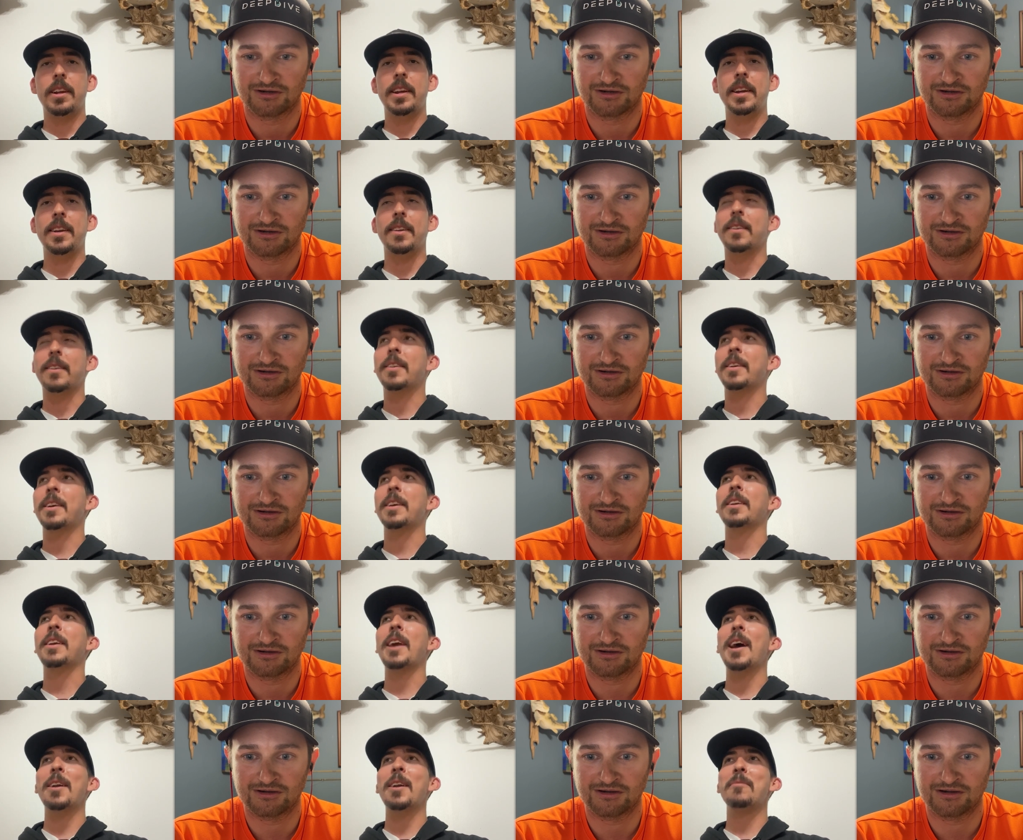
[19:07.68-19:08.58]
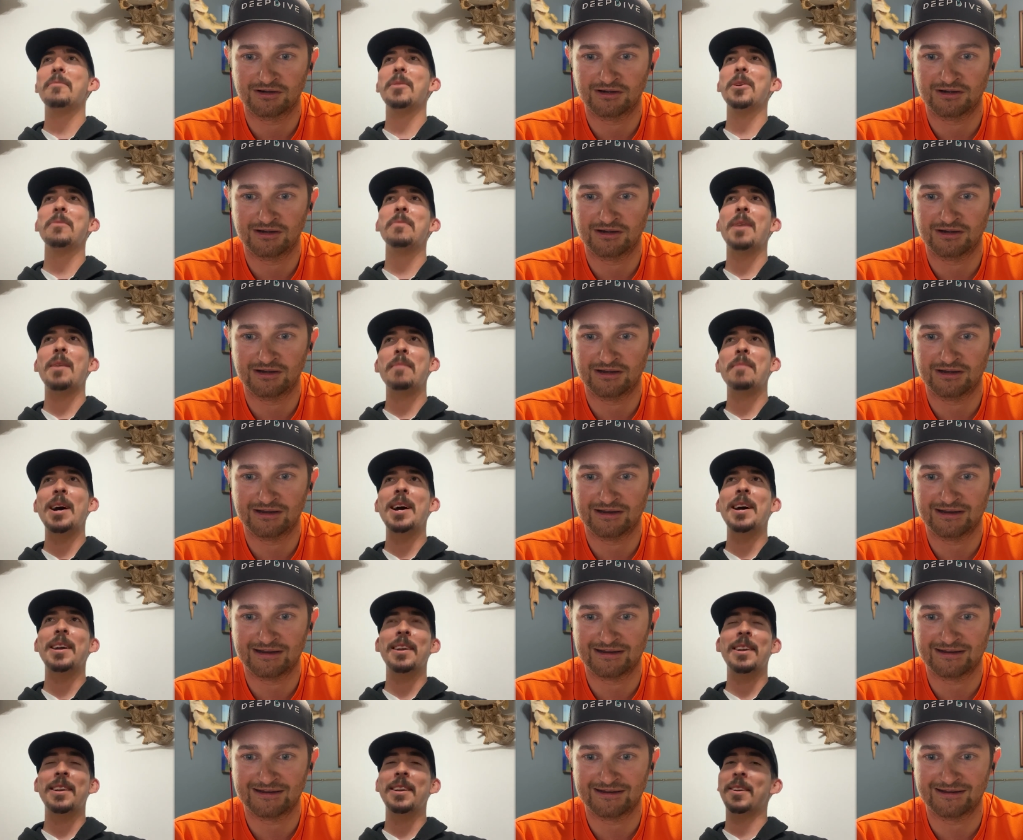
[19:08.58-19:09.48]
Speaker 1: It it kind of blew my
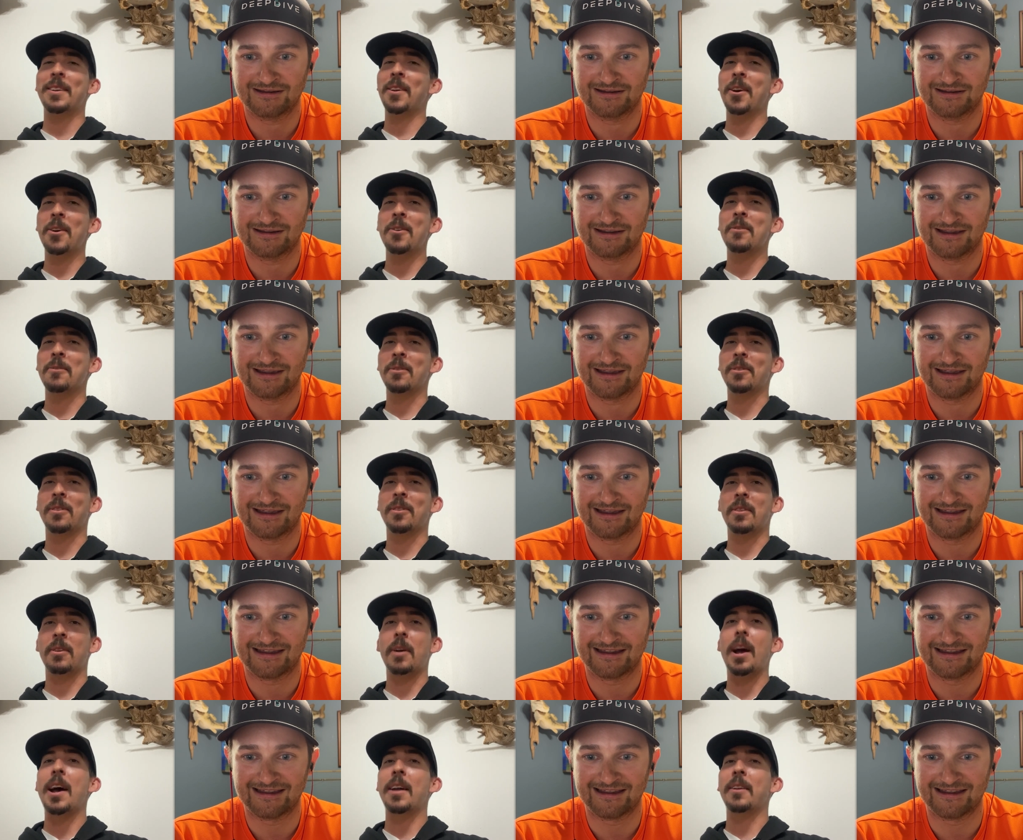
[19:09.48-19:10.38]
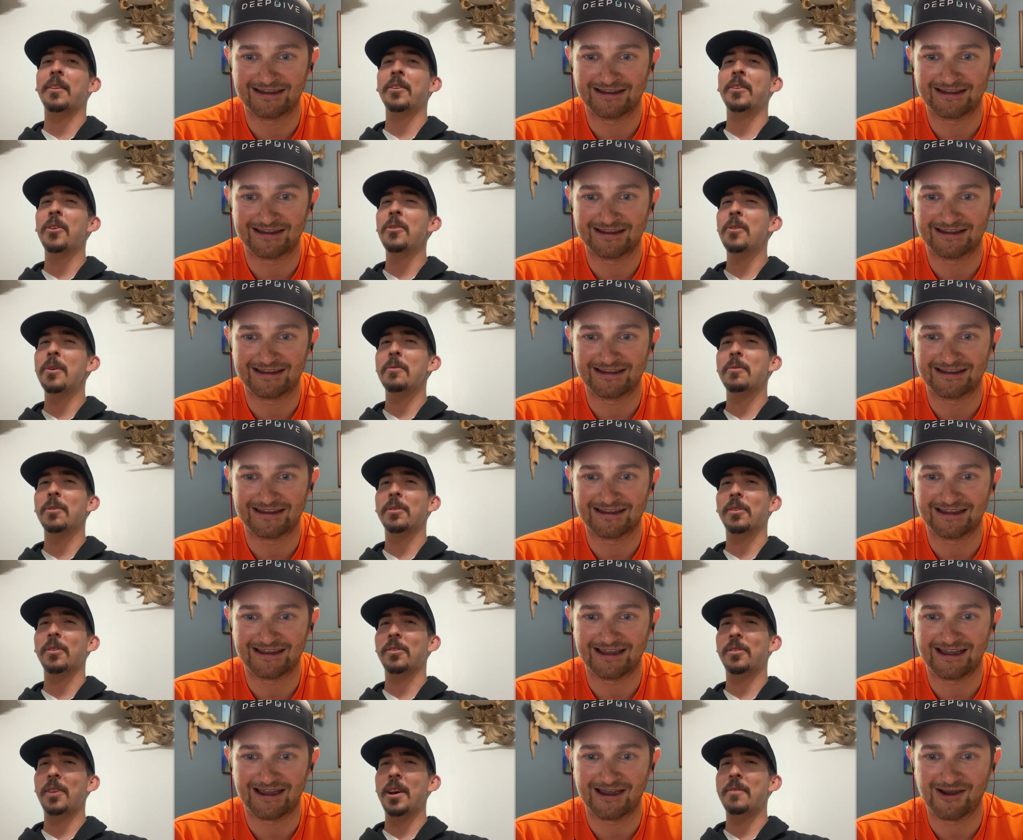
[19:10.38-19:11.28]
mind. I didn't know it was a. I knew it was
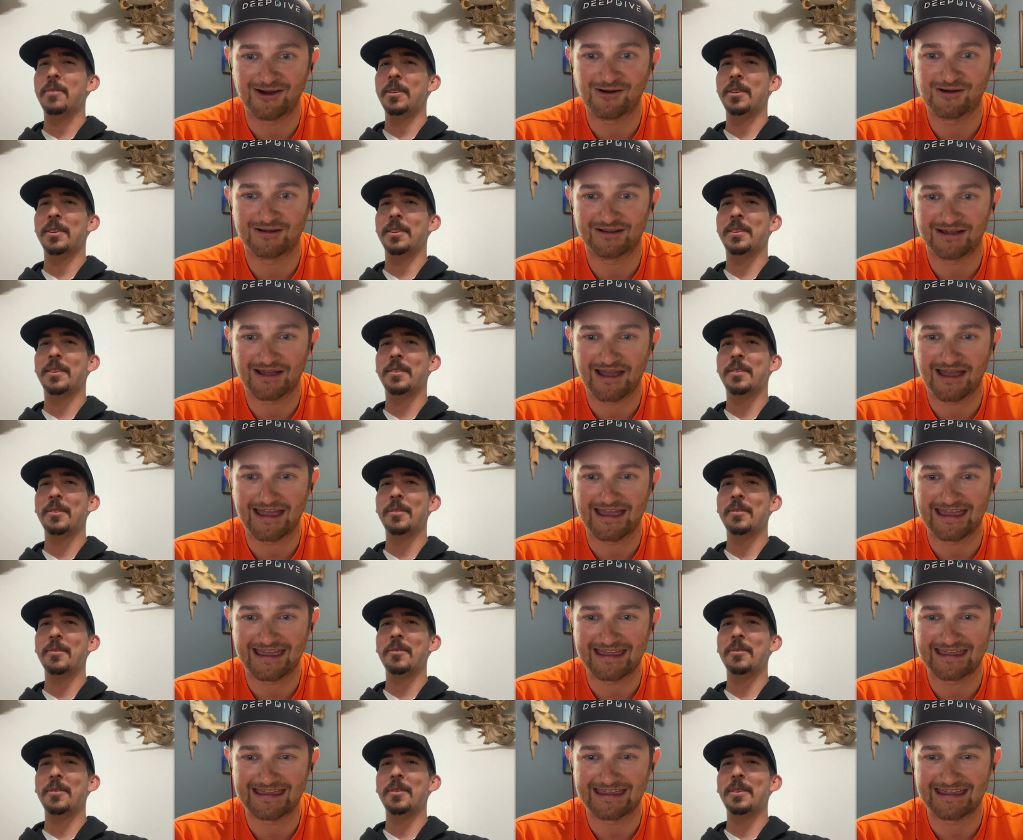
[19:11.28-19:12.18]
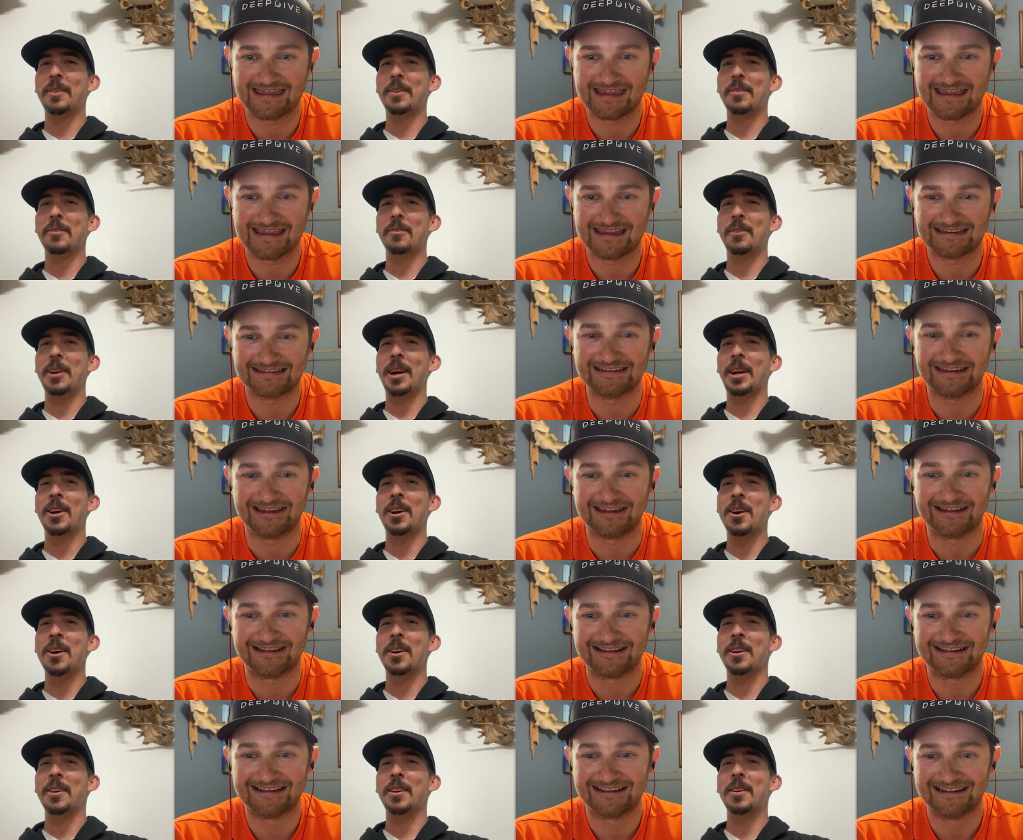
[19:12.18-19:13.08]
a seven when yeah. I
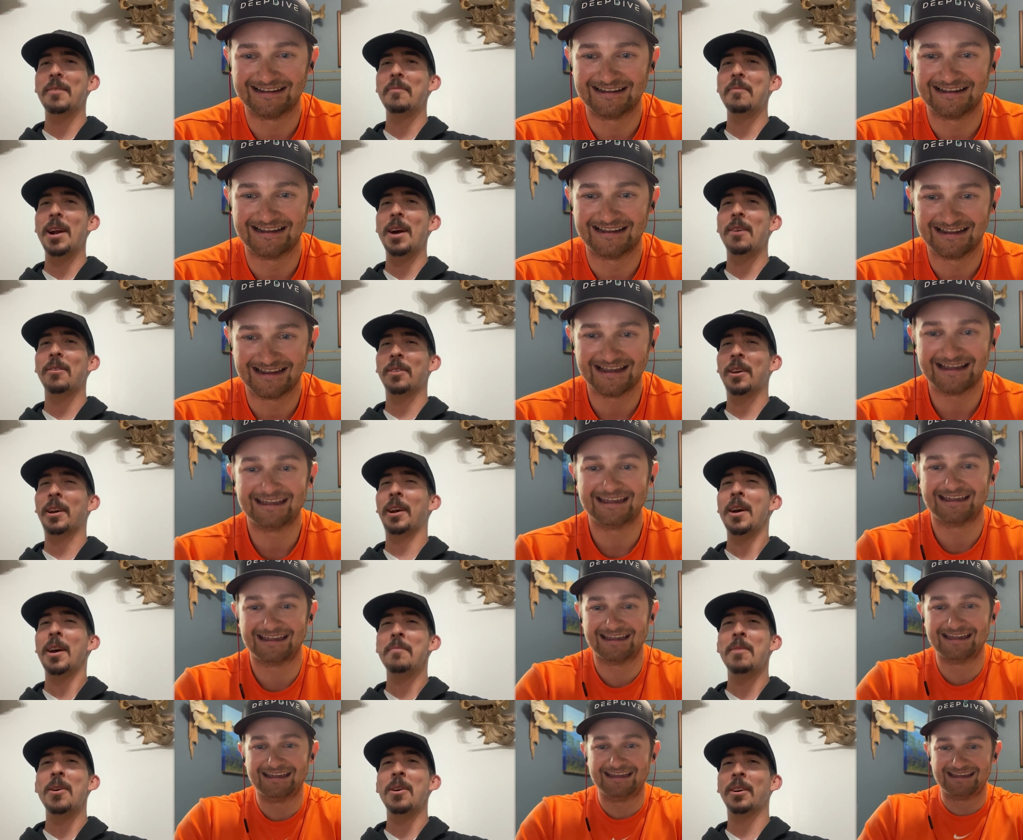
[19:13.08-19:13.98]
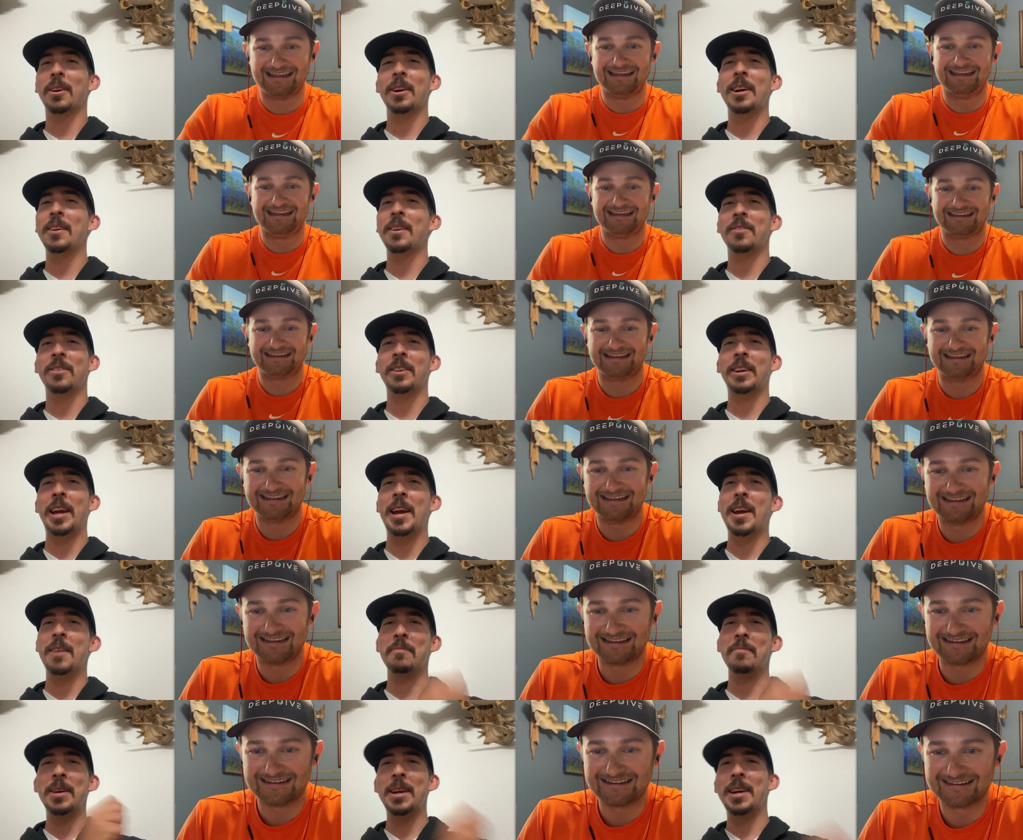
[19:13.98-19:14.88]
caught it, but I was like, I'm on Greer's. It
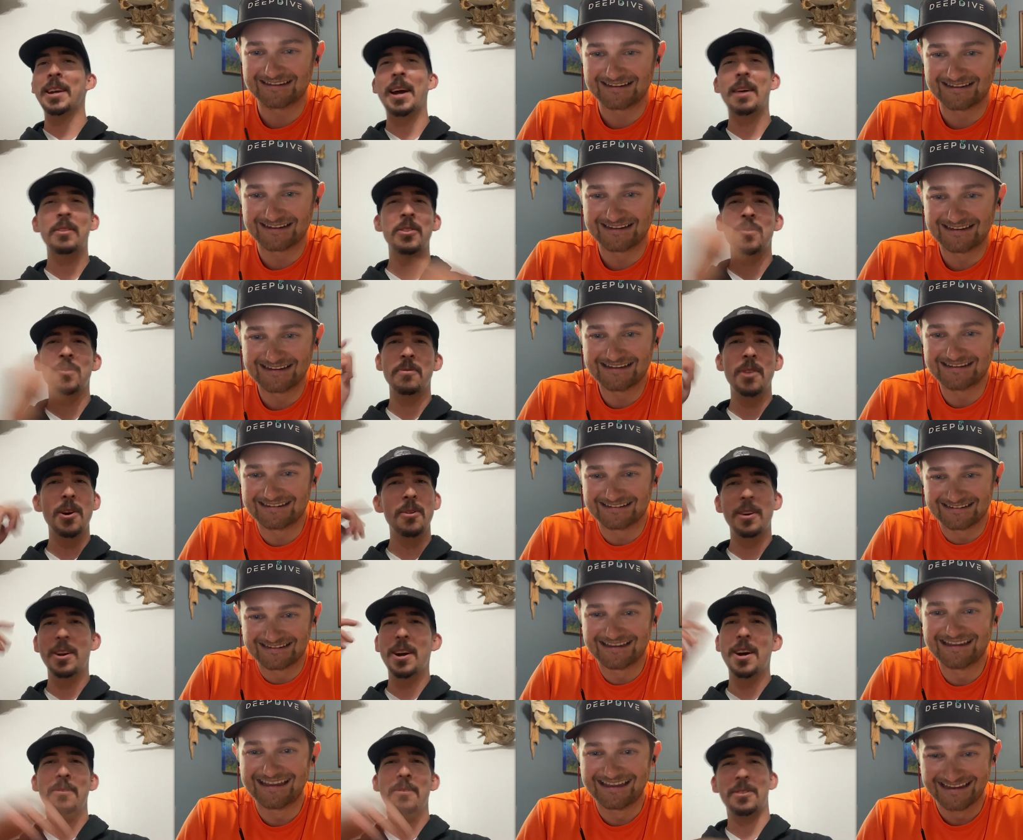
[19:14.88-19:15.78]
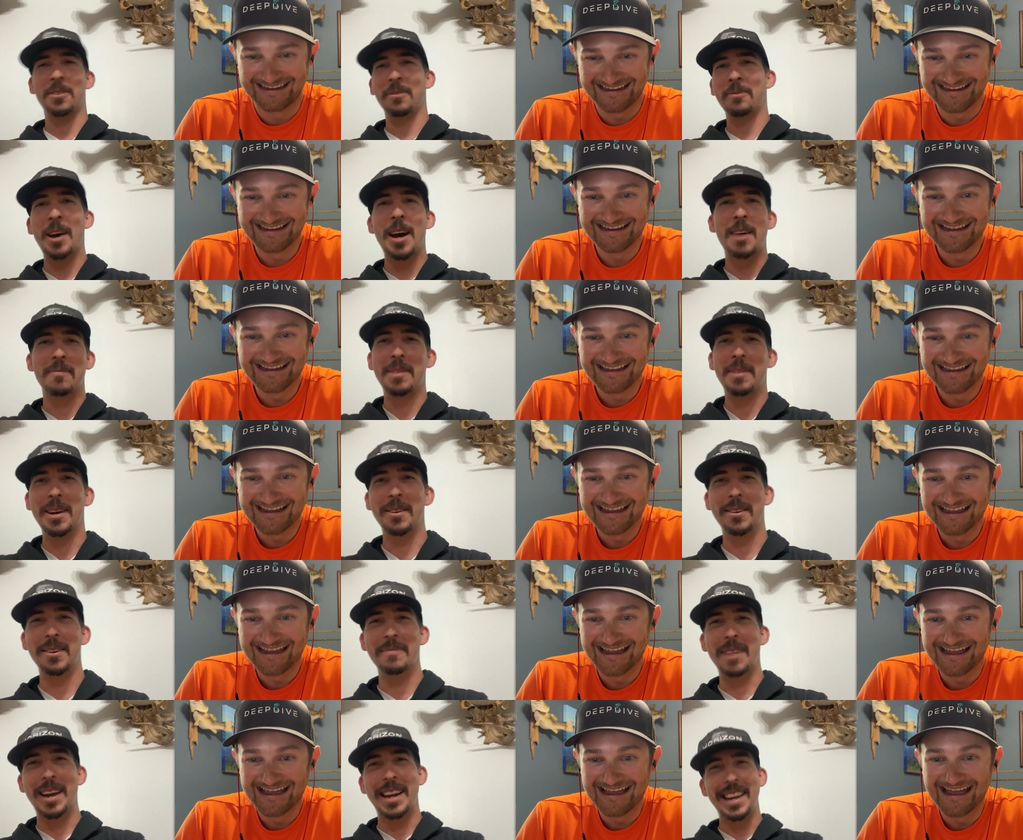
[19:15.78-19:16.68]
can't be, and I just wrote it off as a five
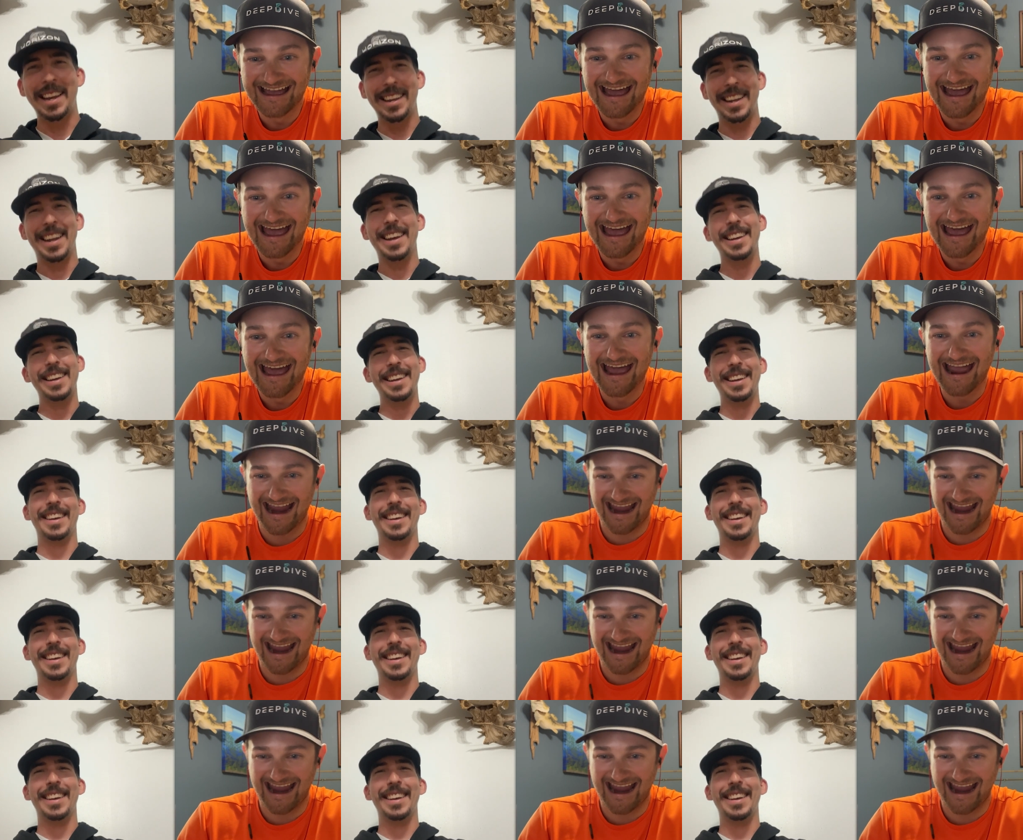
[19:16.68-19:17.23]
pounder in my head.